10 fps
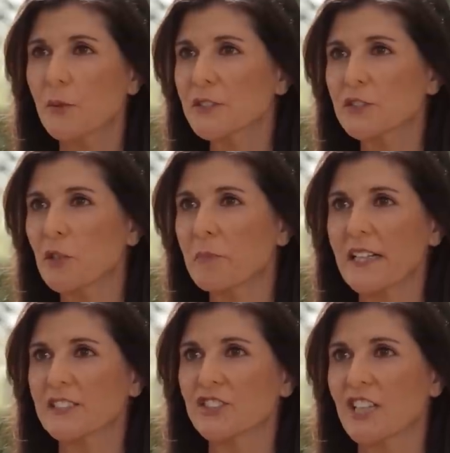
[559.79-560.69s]
I always go
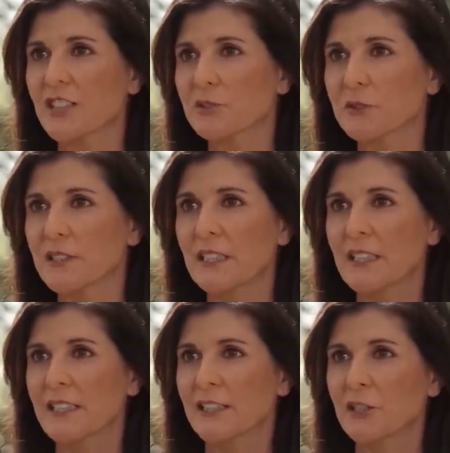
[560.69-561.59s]
back to Joshua,
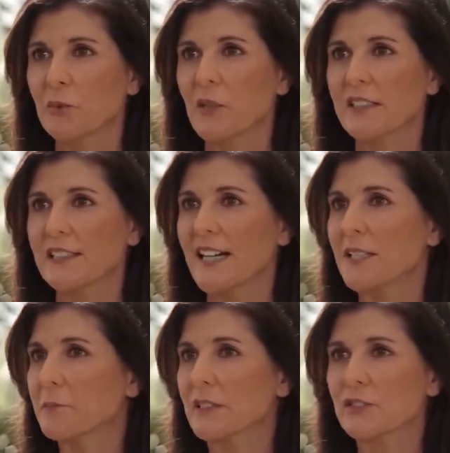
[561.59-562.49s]
you know,
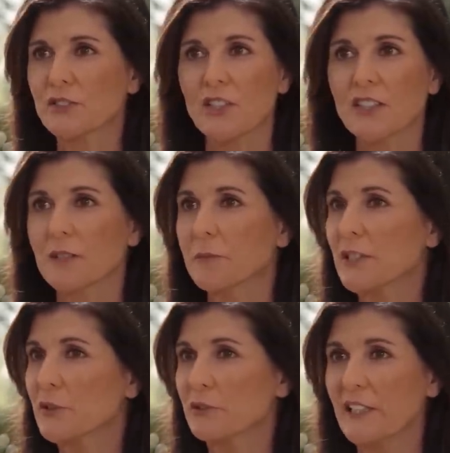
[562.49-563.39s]
1:9, be strong and
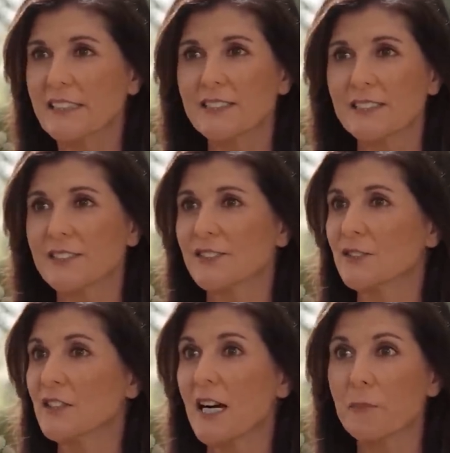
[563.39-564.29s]
be courageous.
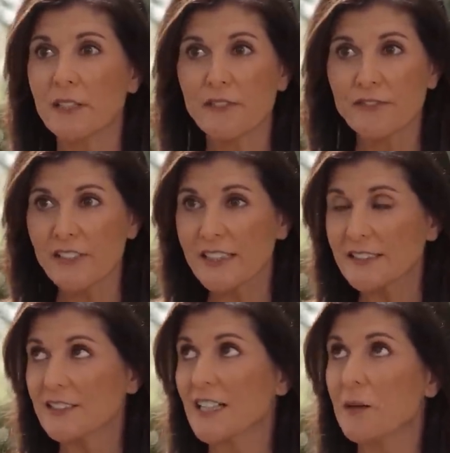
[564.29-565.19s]
Do not be
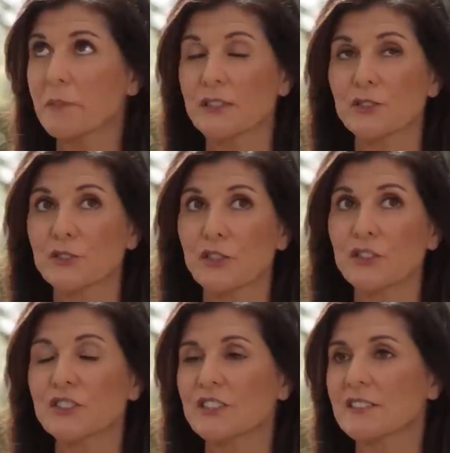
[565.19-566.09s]
afraid. Do not be
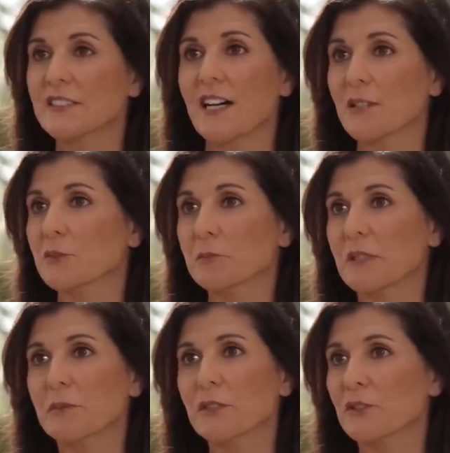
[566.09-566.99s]
discouraged because God will
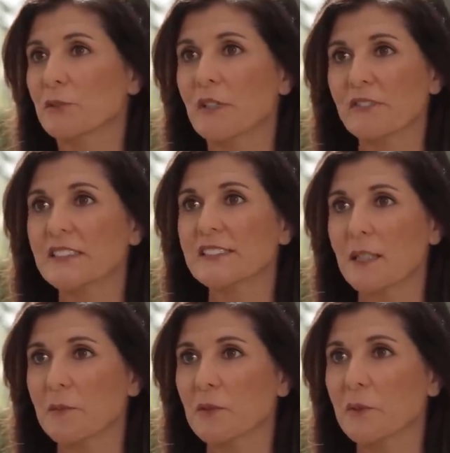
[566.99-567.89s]
be with you every
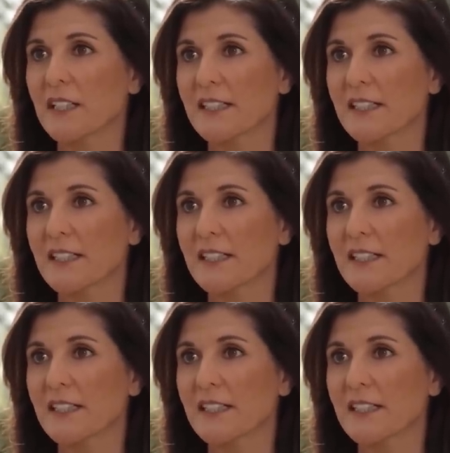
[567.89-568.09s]
step of the